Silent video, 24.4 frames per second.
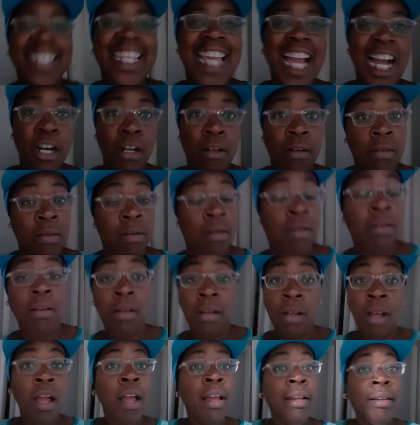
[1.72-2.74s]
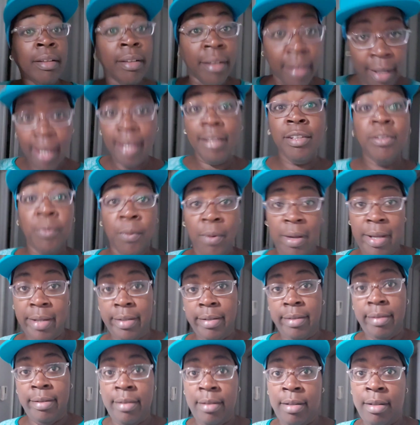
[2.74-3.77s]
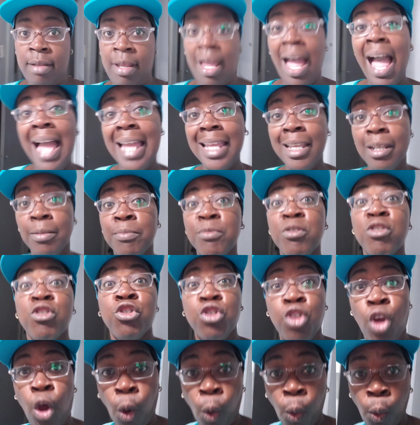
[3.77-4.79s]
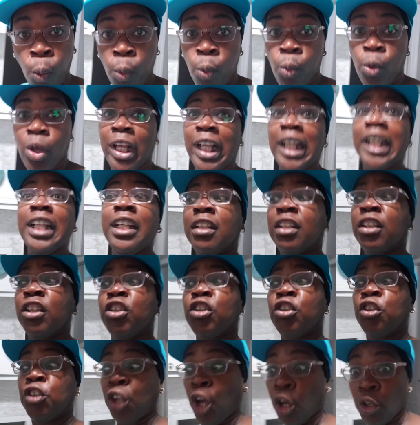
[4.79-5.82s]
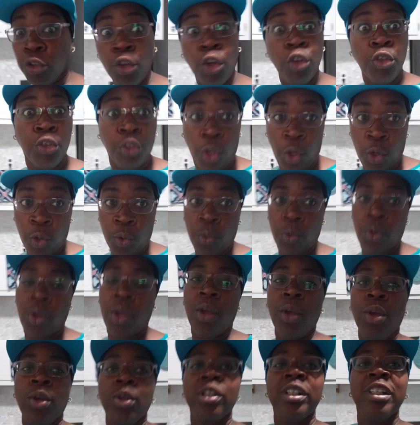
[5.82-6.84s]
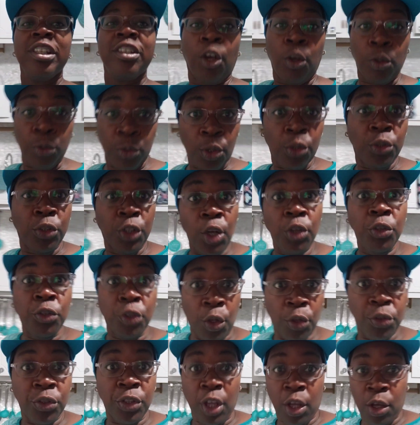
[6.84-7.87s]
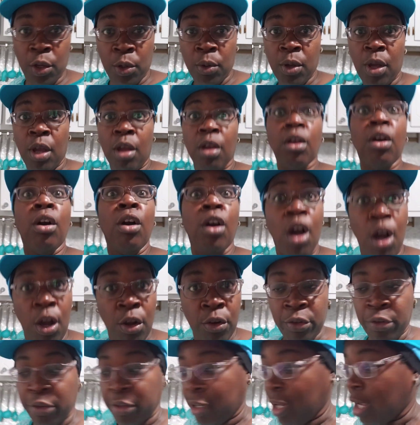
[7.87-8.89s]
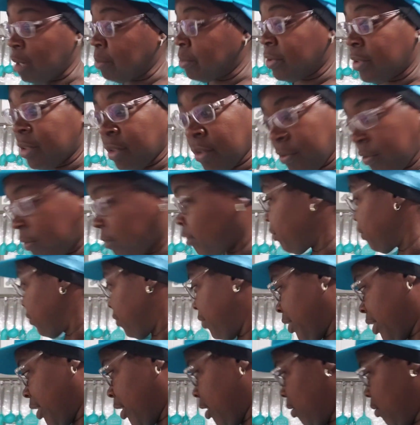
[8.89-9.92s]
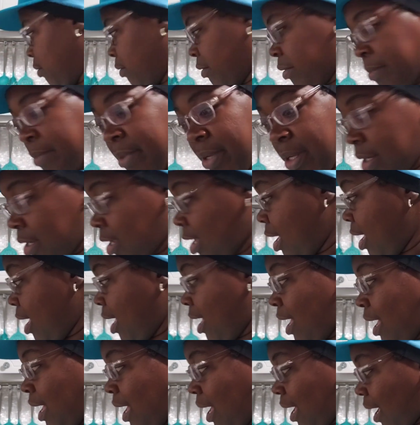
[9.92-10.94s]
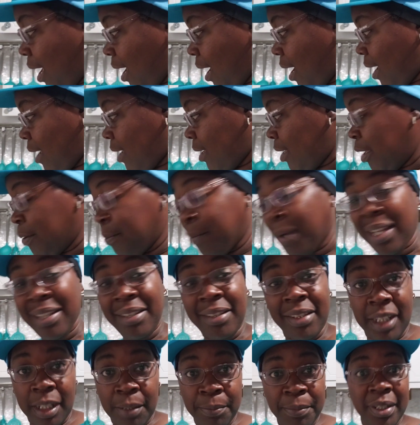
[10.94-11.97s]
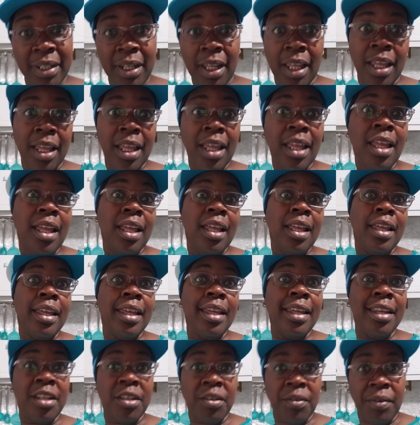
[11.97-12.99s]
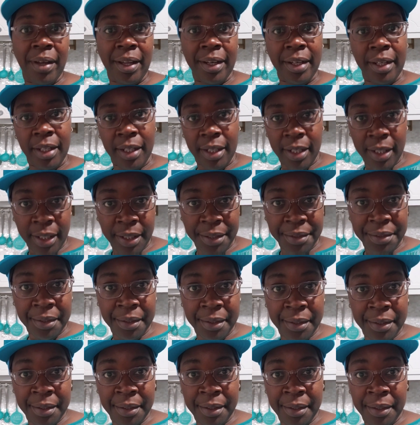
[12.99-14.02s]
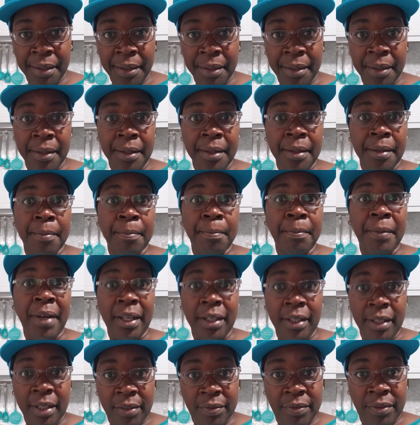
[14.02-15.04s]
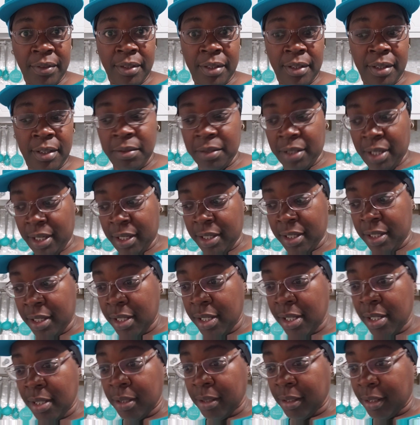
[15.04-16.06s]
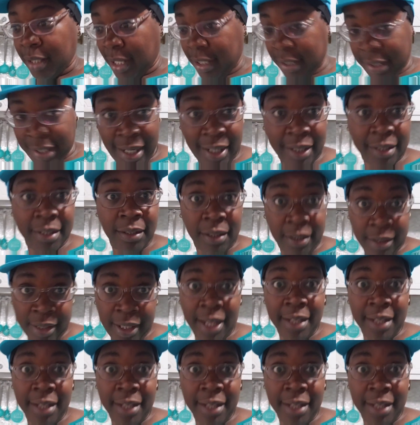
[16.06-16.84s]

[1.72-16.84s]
Y'all, guess what? I am so, so, so, so, so, so, so, so, so hungry. I'm so freaking hungry, man. I, my stomach is trying to eat my liver, okay? That's how,